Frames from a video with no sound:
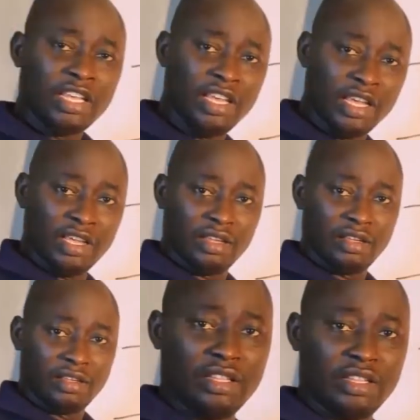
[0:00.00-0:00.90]

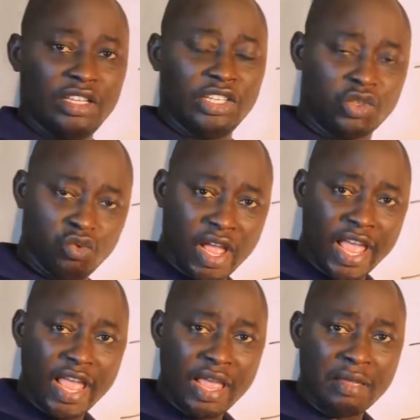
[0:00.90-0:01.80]
Here is
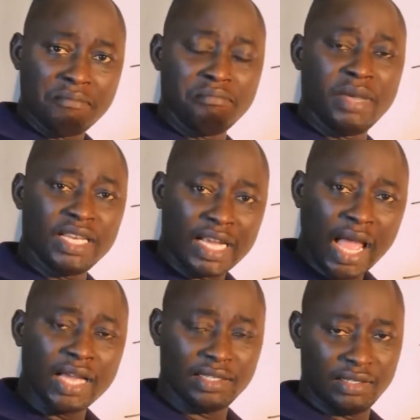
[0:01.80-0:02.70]
where many
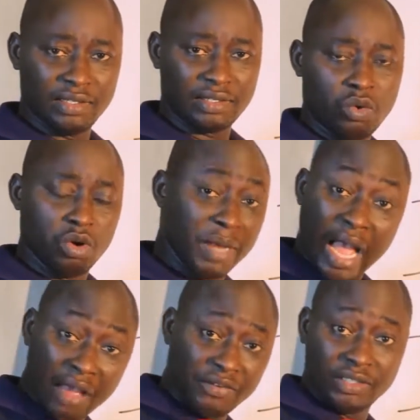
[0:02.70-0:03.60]
candidates will be
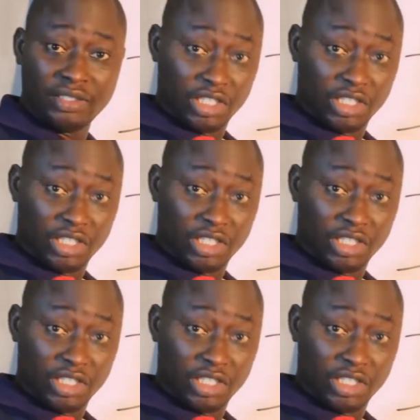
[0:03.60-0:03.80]
having